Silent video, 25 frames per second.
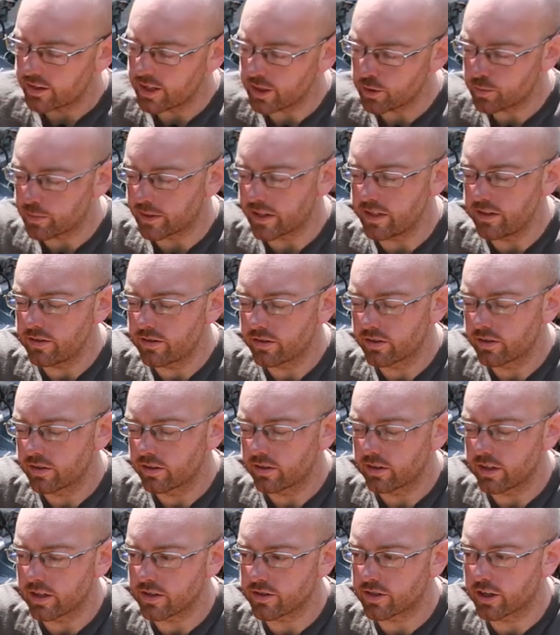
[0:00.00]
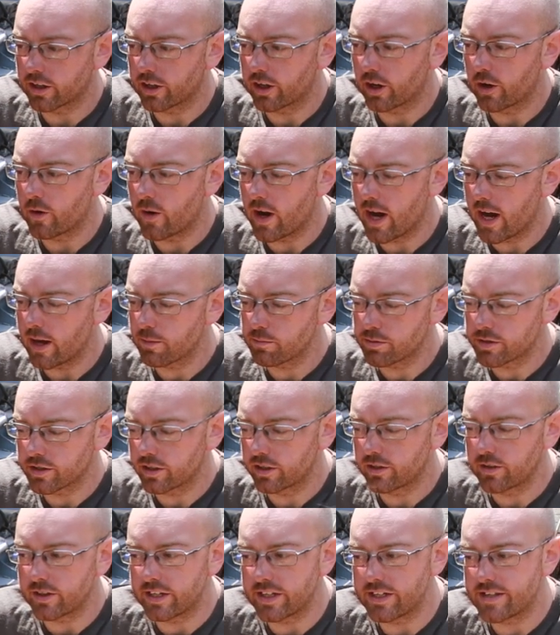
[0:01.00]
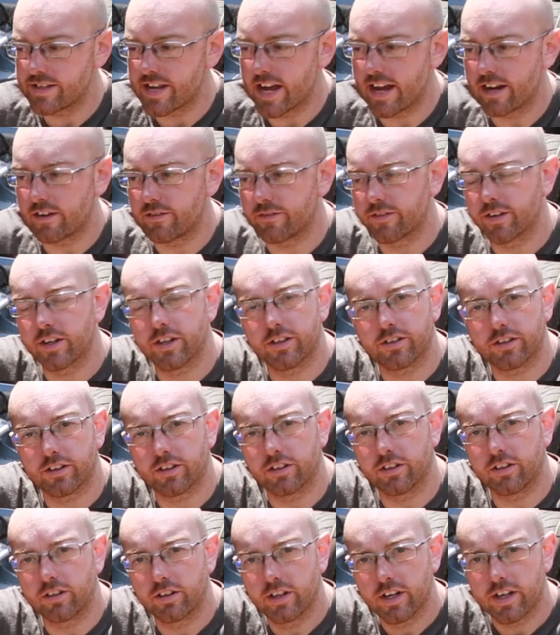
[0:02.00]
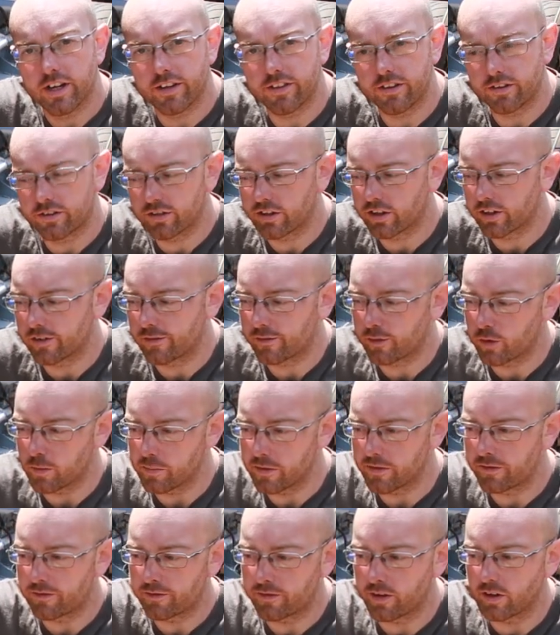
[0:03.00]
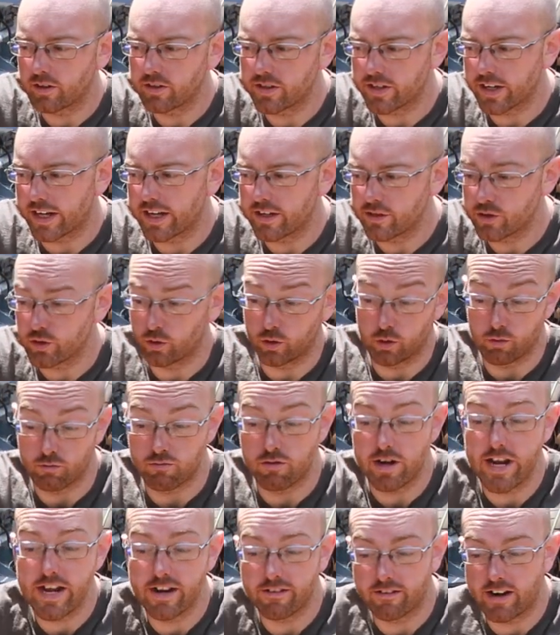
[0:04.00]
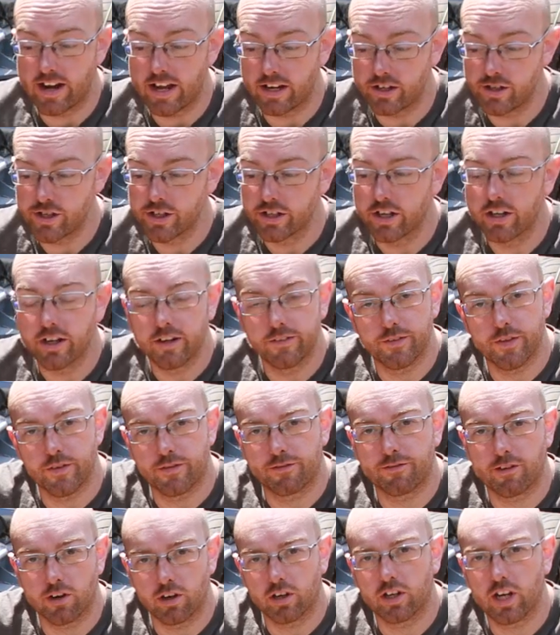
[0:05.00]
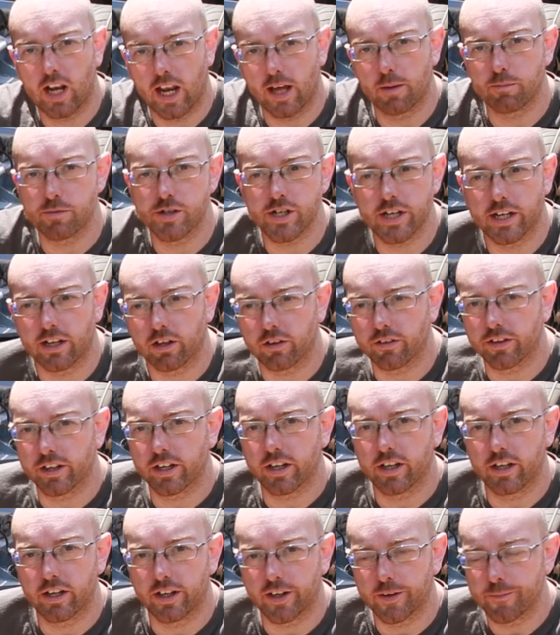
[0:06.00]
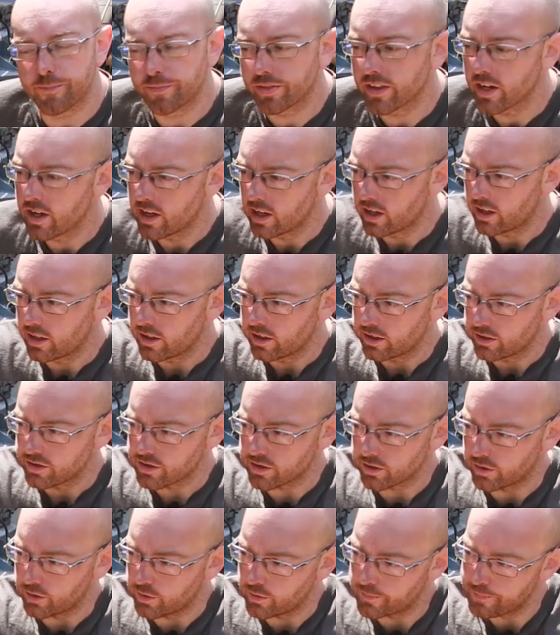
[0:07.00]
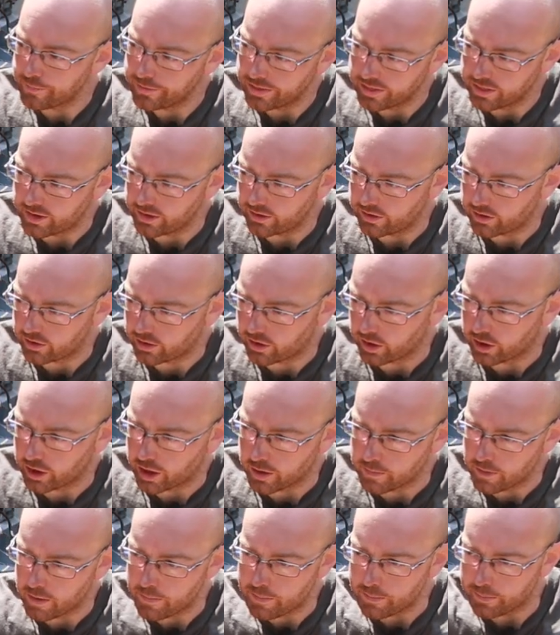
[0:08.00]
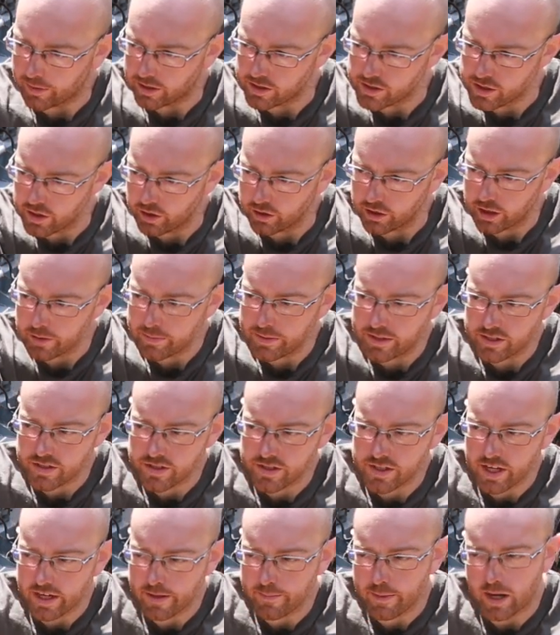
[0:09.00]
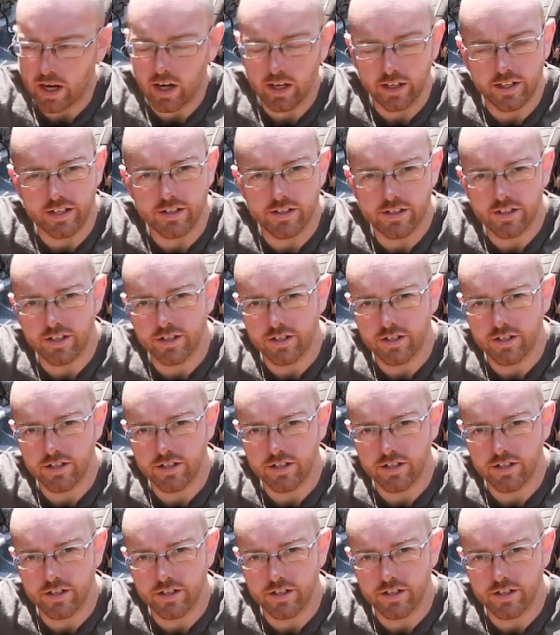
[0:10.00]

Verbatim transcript: This piece is going to go absolutely dead vertical and this is going to form the front edge or the rear edge of the front clamshell on the car. So this is going to come up but it's not going to be the same height